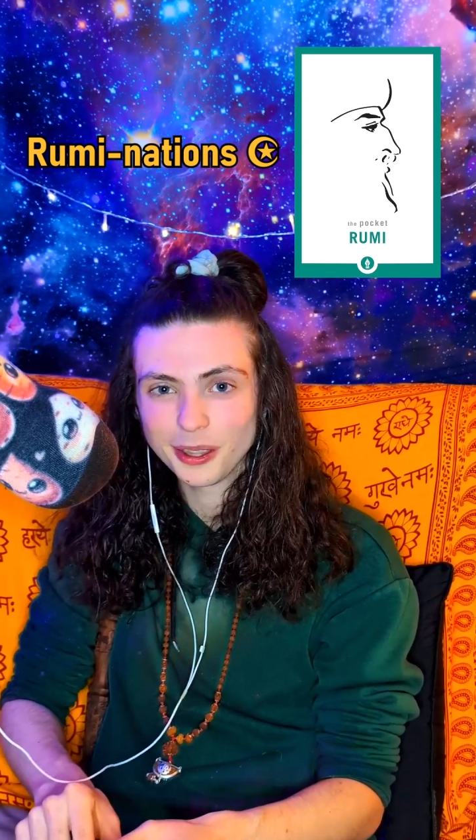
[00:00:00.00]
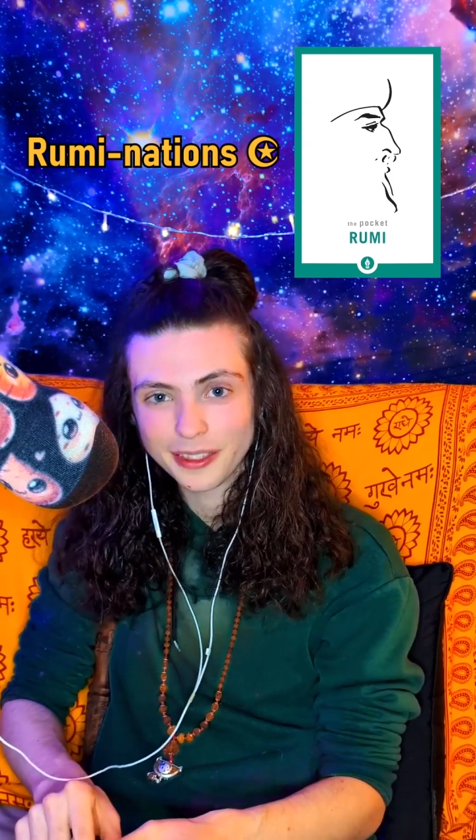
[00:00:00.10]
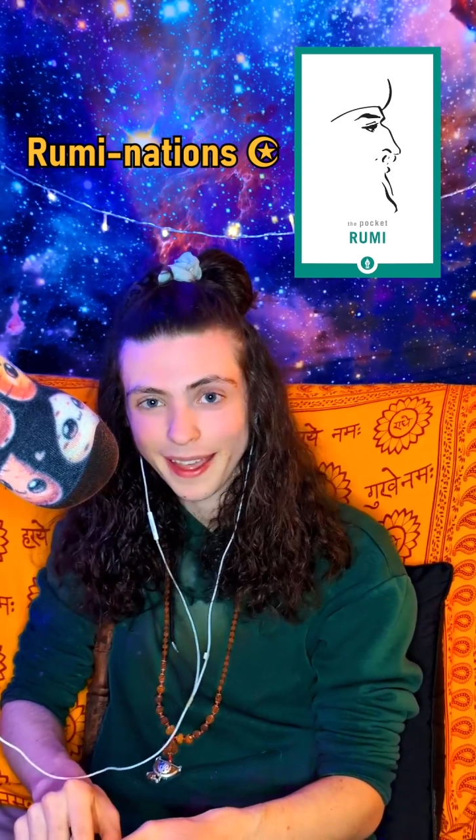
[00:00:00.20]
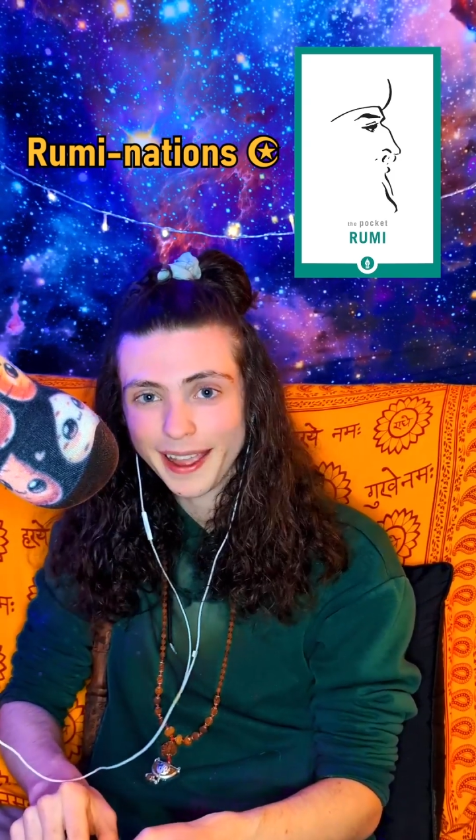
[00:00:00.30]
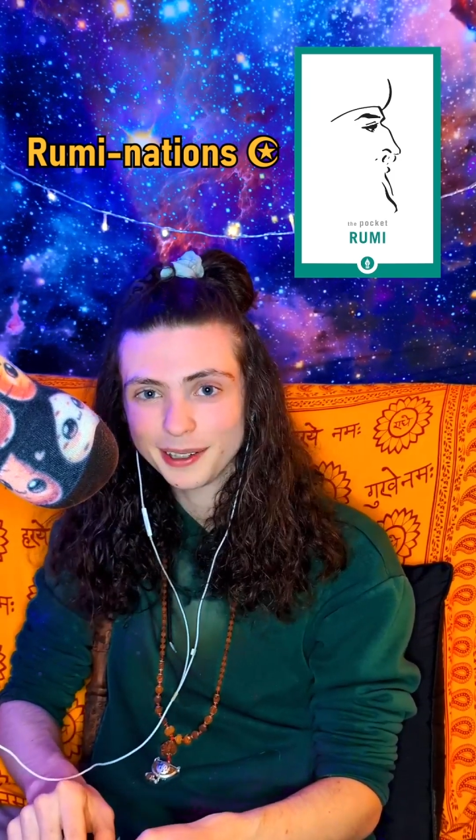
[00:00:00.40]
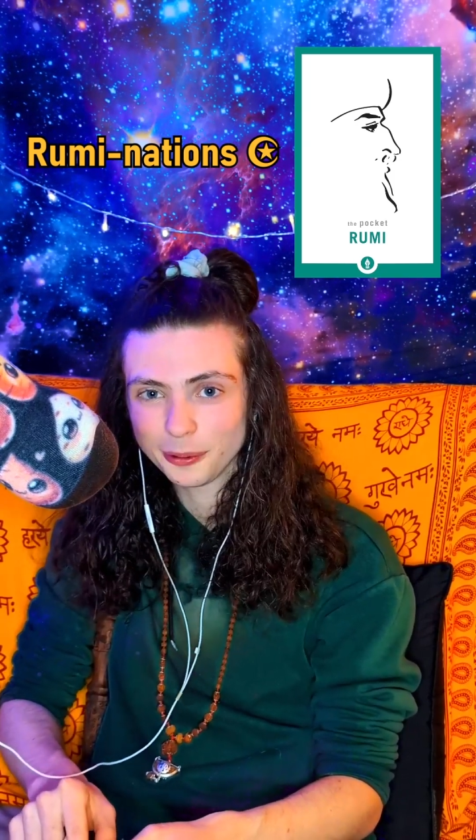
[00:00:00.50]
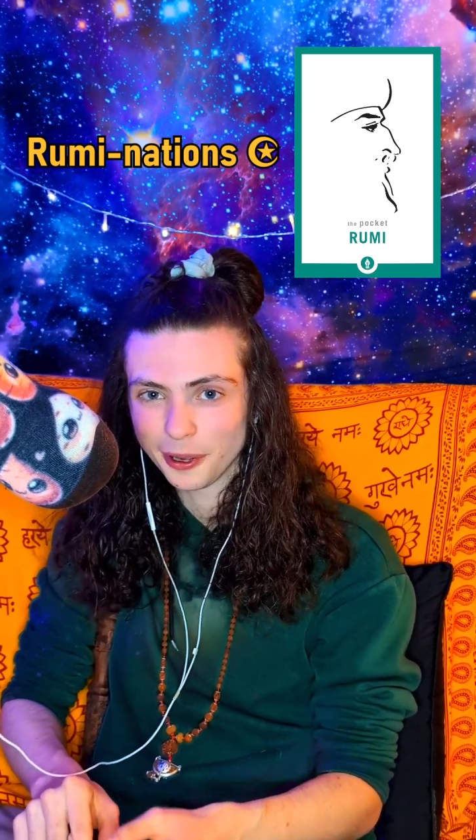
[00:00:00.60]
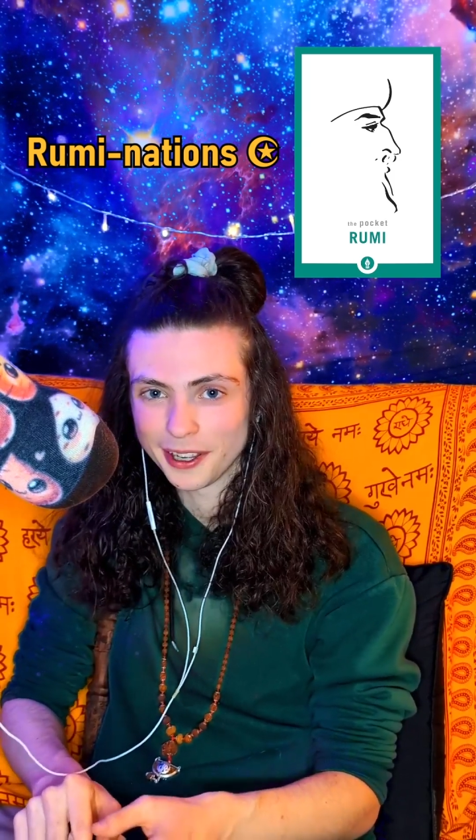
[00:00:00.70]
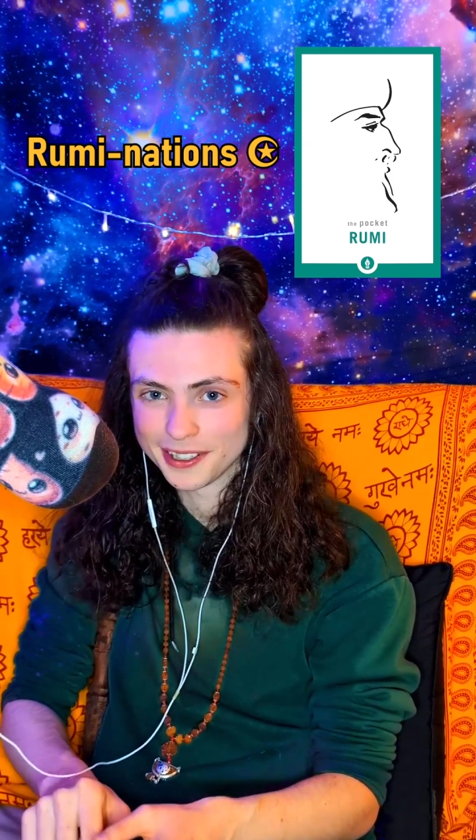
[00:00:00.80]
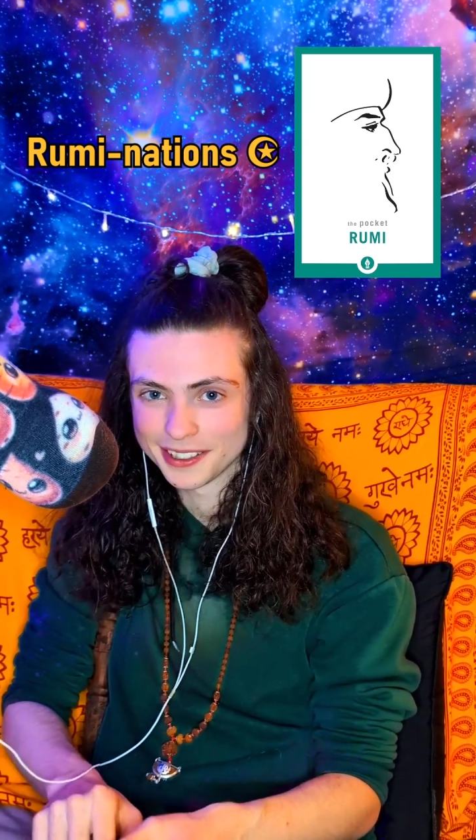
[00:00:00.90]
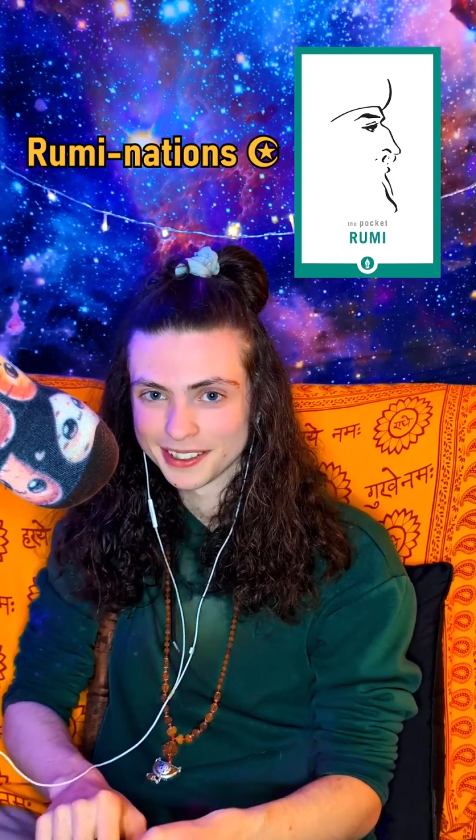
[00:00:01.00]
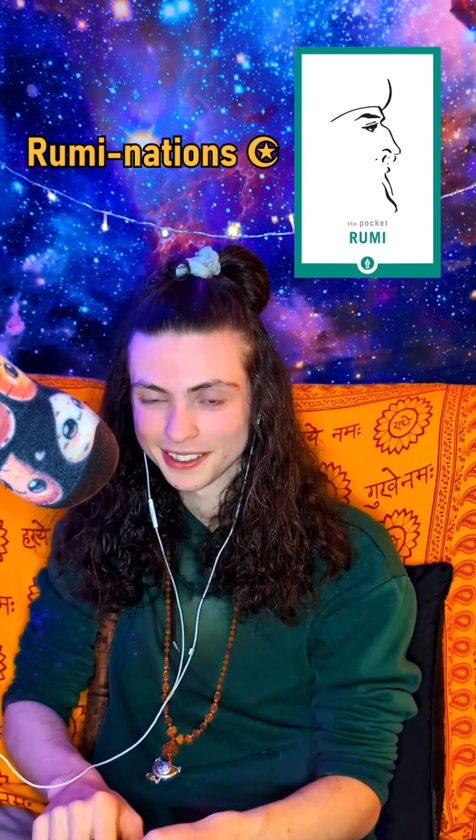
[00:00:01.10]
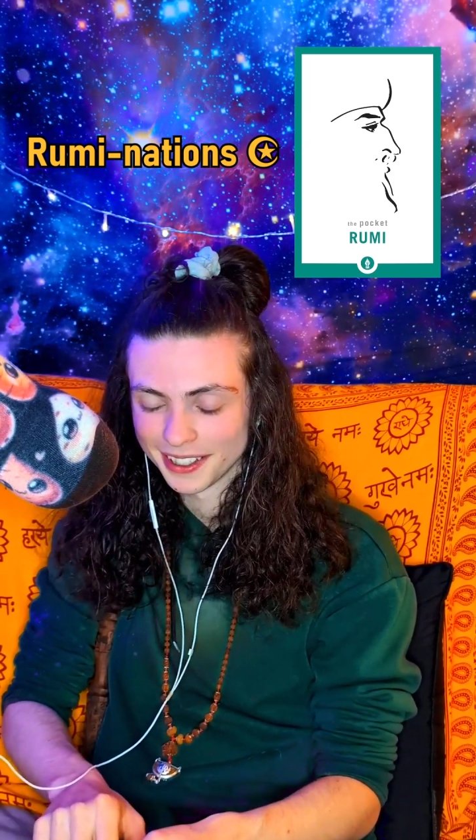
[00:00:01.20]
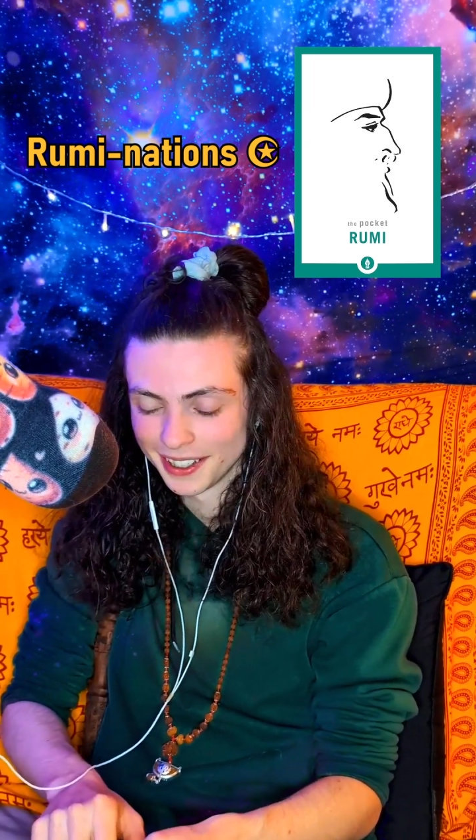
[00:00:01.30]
That was